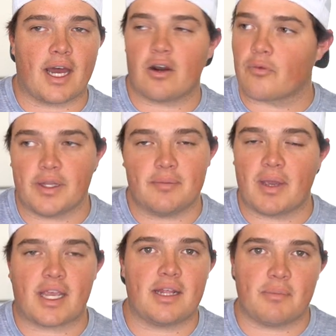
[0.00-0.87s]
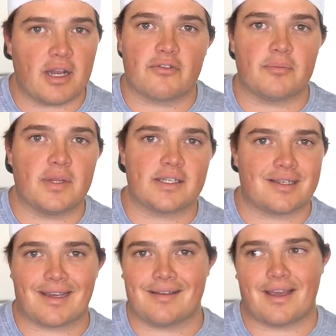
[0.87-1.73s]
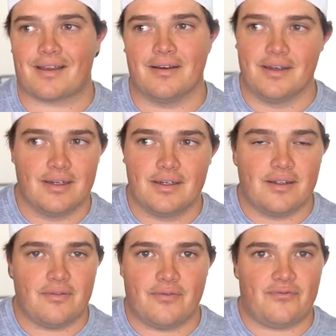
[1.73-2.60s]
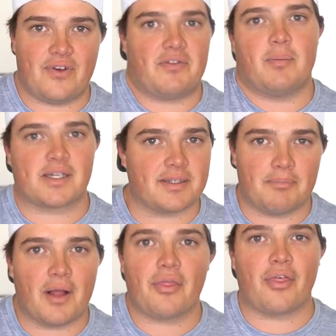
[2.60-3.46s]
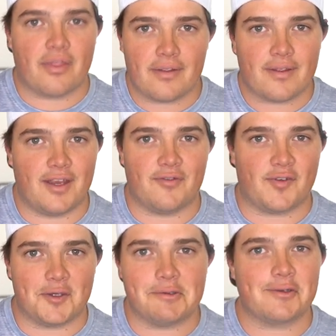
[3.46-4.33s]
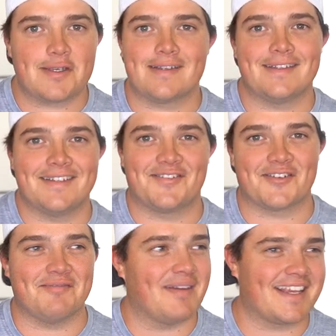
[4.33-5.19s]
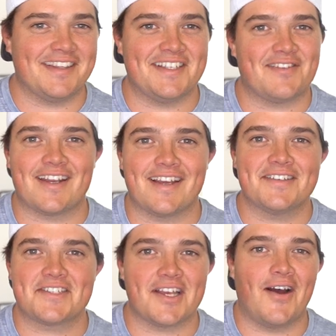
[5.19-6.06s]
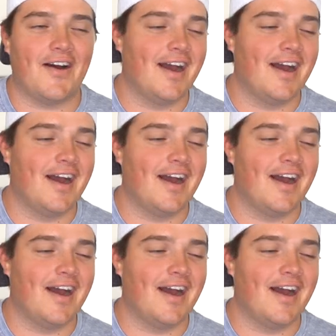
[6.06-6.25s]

I don't really make any money from this. I get like $50 a month in views from making these videos. So